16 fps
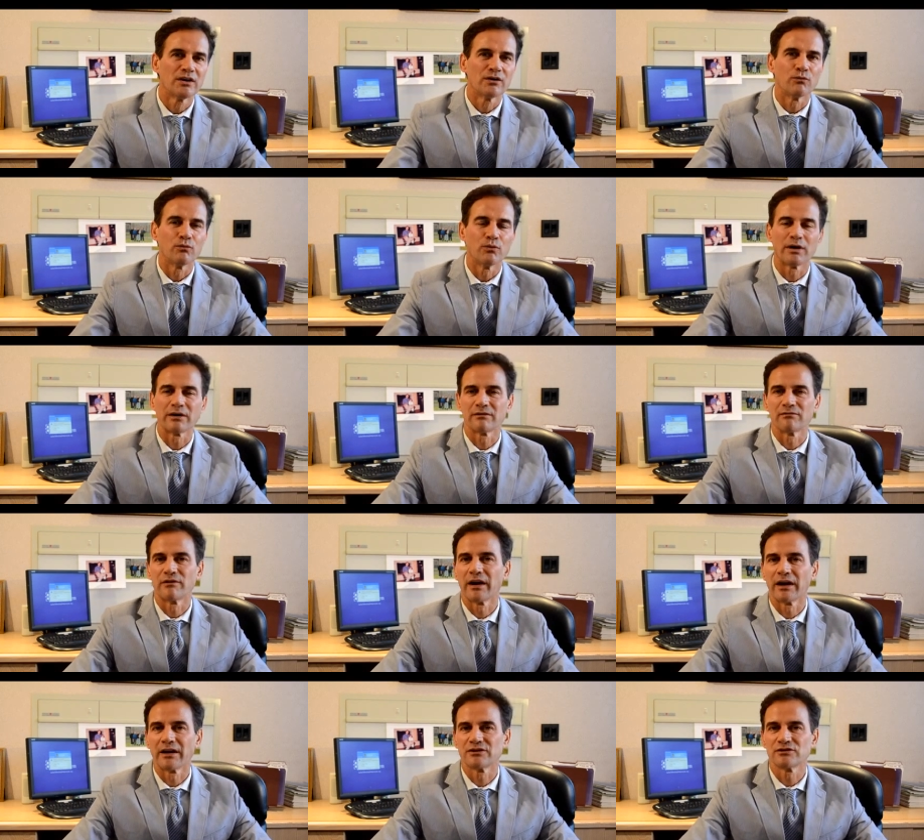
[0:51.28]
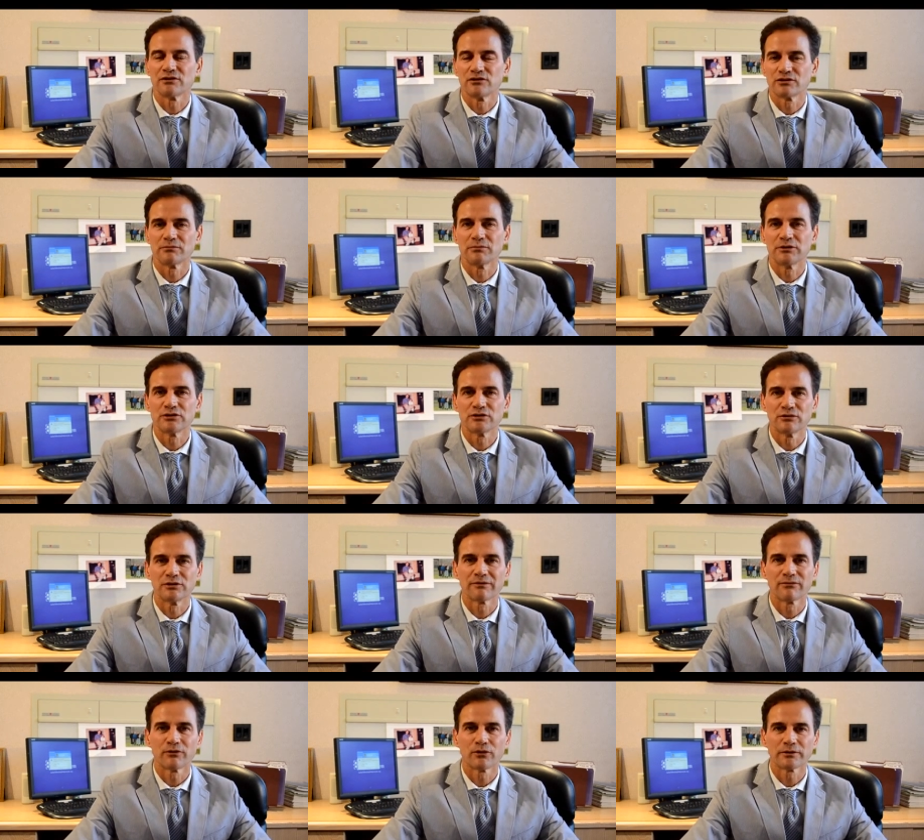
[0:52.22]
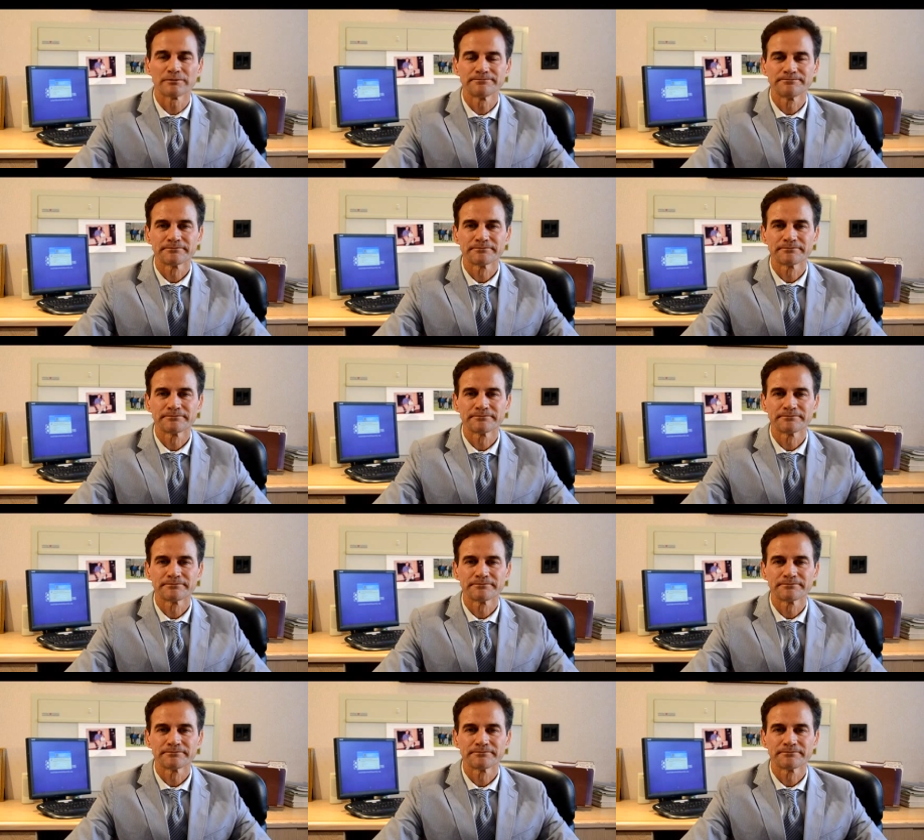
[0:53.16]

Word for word: what range you should be shooting for.